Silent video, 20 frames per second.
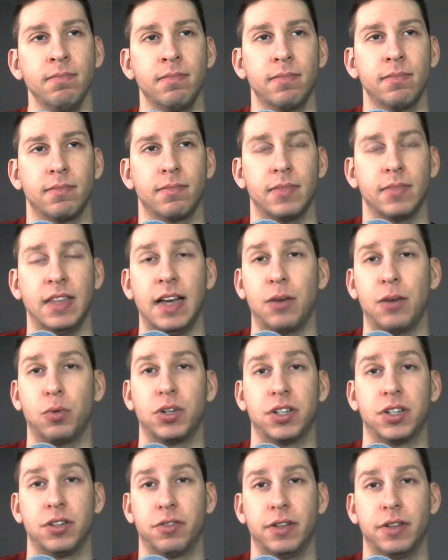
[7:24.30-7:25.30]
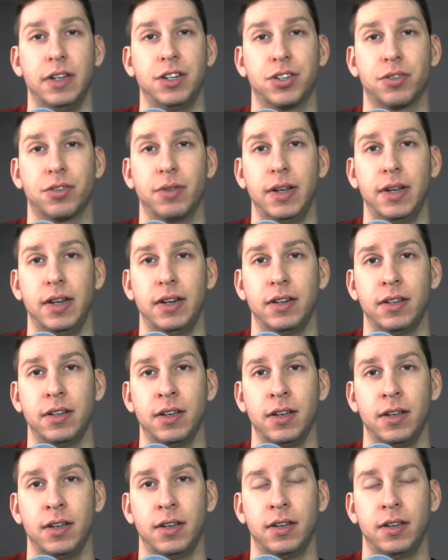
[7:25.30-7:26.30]
that wasn't green screened.
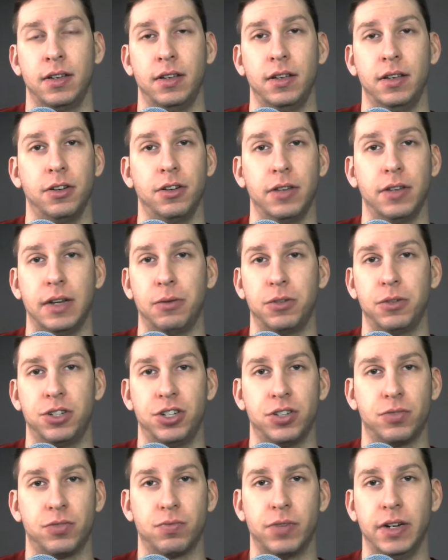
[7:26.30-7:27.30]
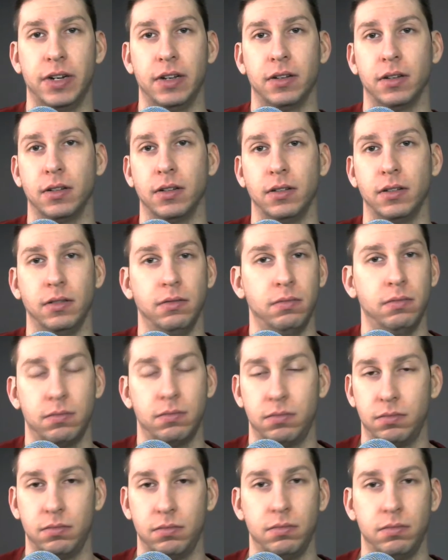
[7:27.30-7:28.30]
That was just real.
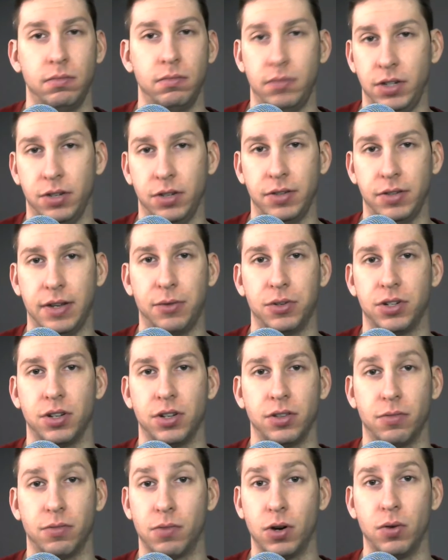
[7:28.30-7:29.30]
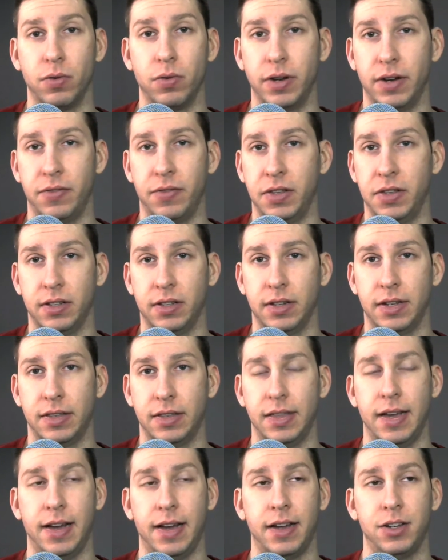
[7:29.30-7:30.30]
That was on the road and everything like
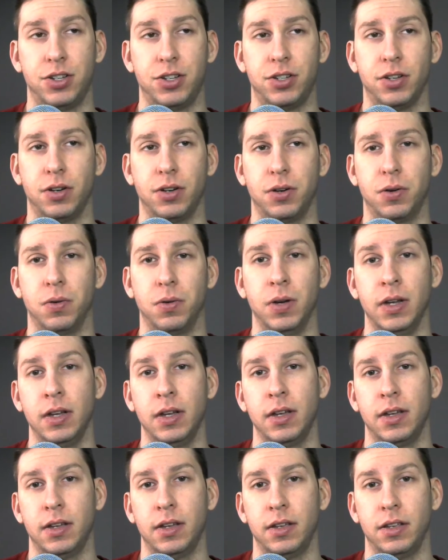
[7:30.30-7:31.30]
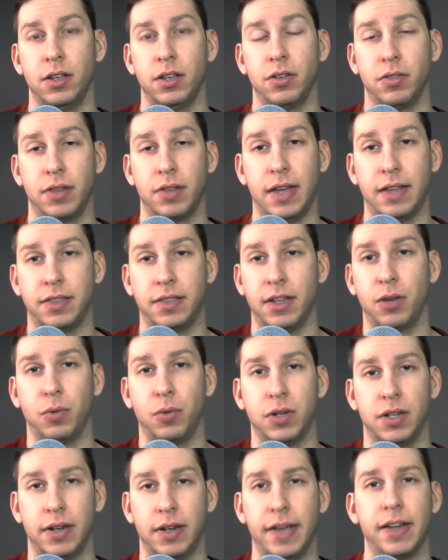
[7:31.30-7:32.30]
that. So, that there
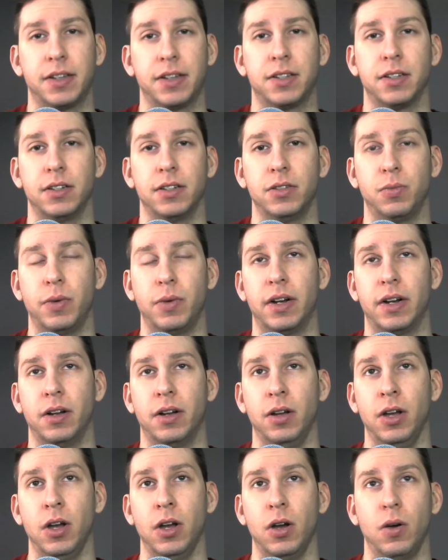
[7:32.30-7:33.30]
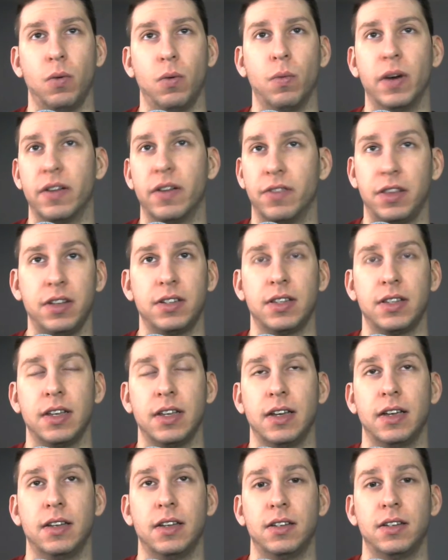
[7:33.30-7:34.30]
was an accident where whatever this thing
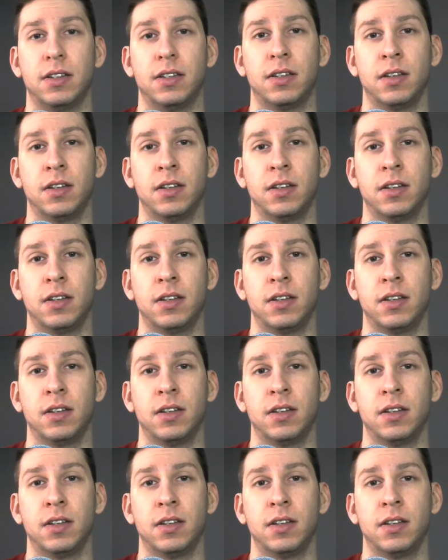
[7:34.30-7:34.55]
is,